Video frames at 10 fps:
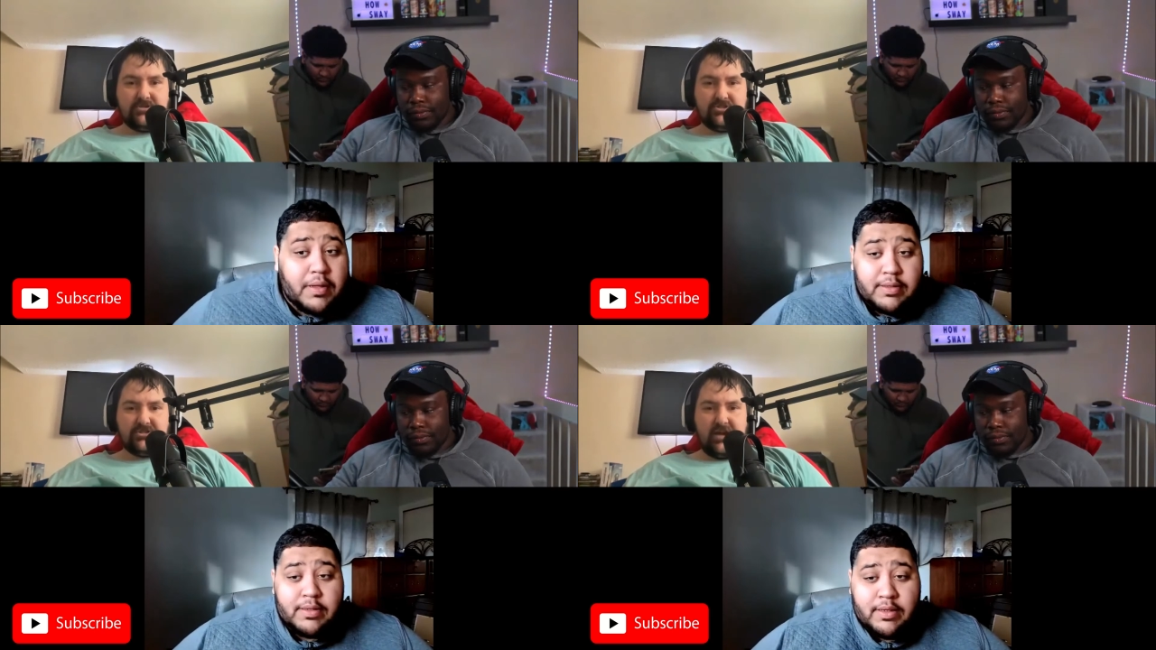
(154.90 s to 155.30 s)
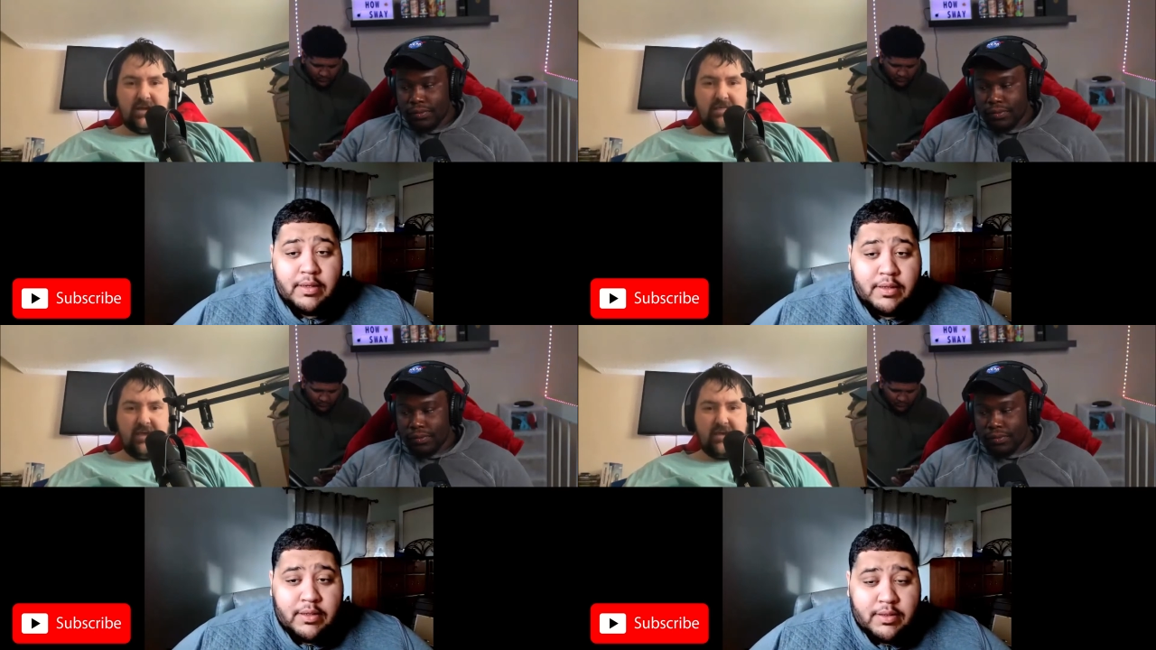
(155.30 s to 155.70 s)
Speaker 1: just like,
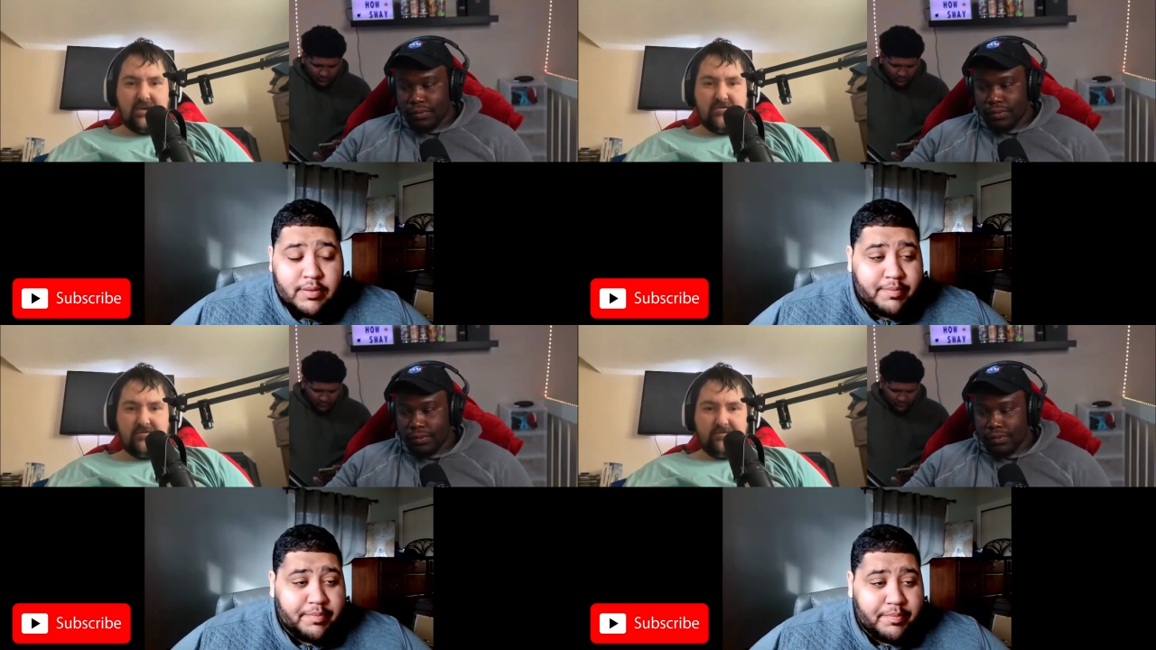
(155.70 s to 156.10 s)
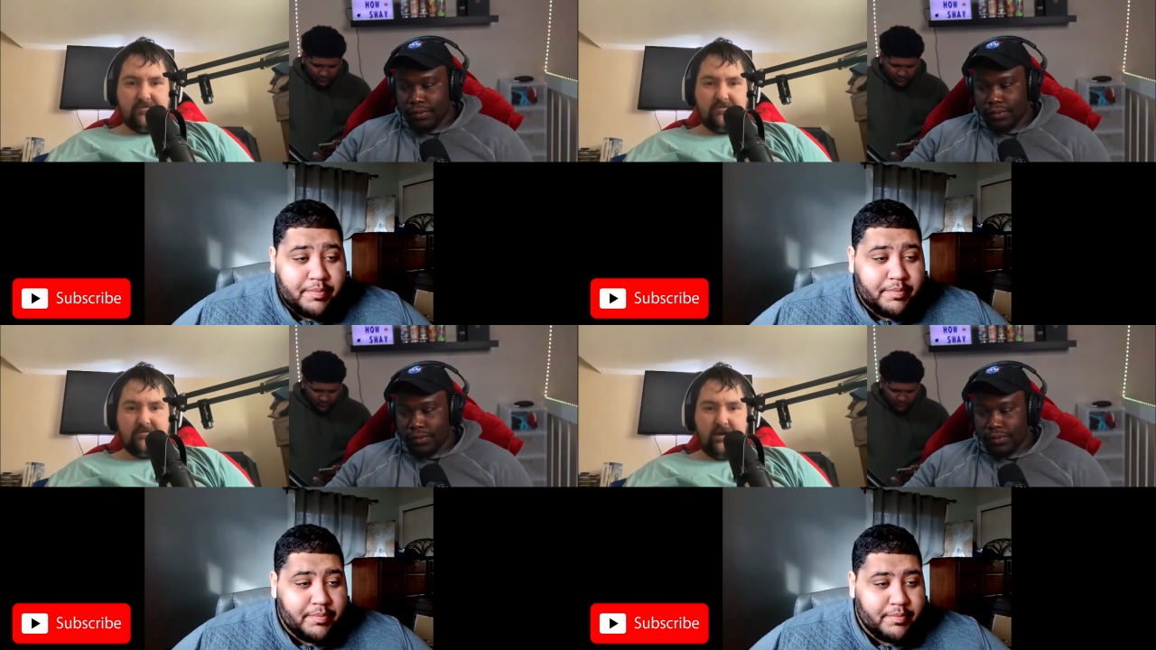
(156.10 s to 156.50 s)
Thank you.
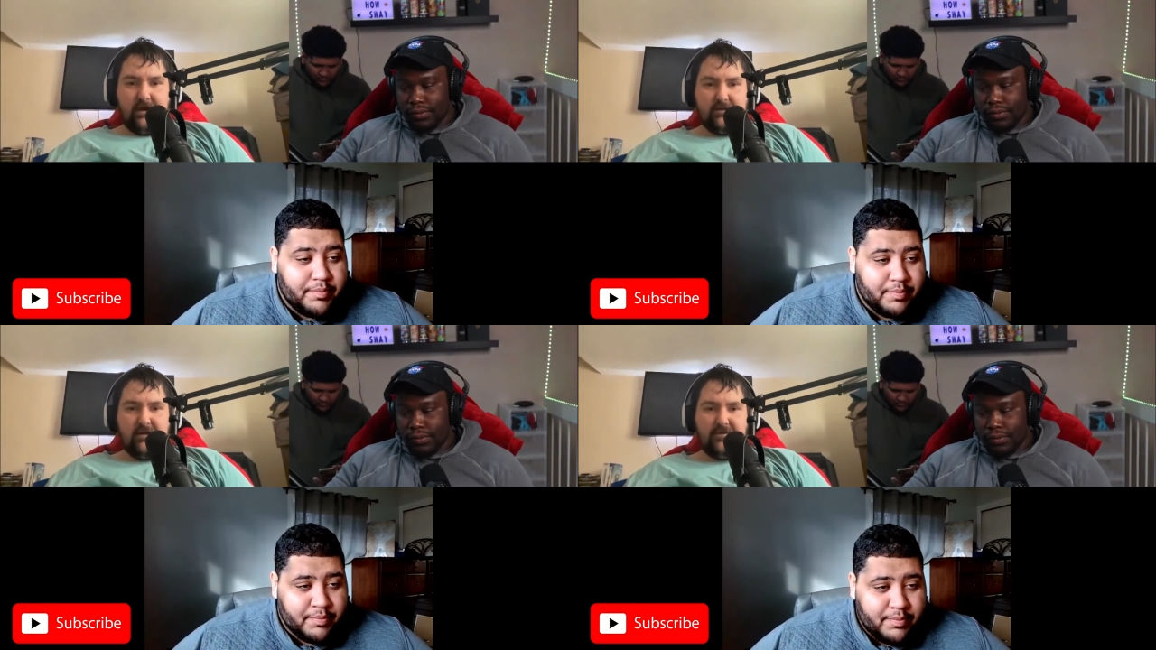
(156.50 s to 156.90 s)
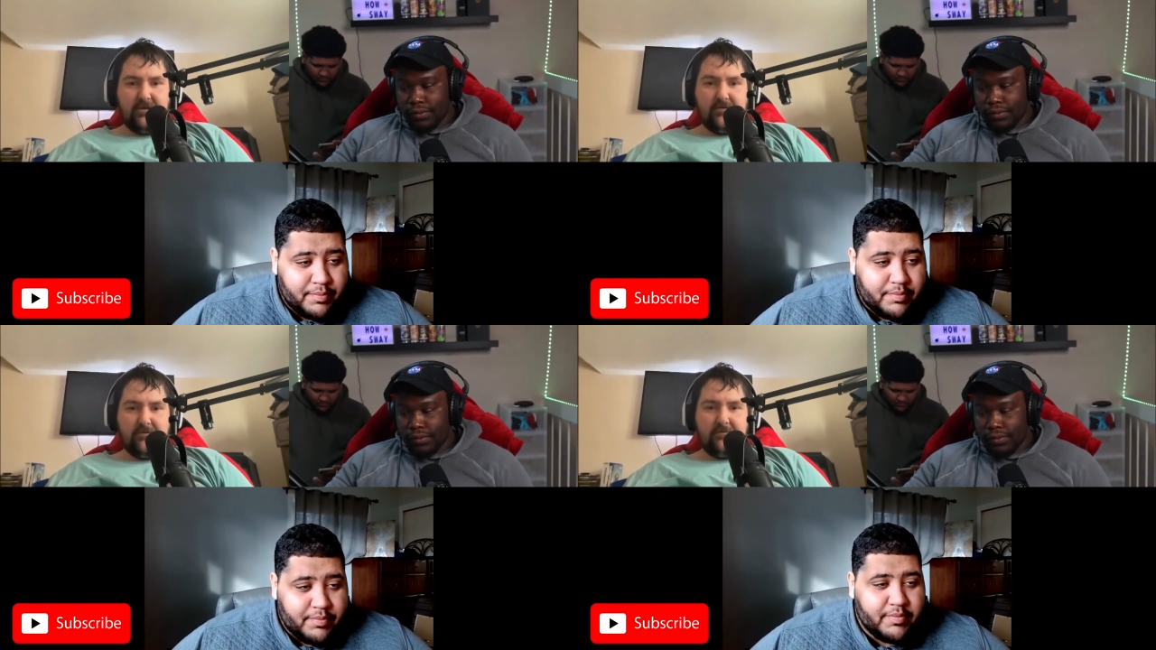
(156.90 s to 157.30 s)
I love
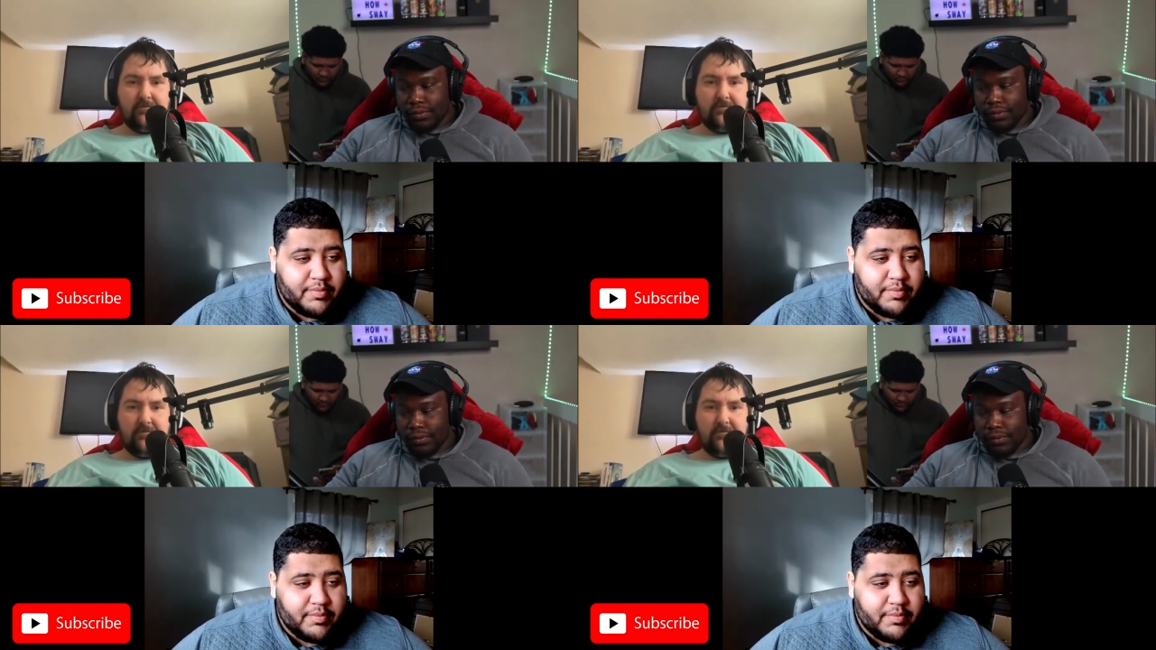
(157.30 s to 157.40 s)
you.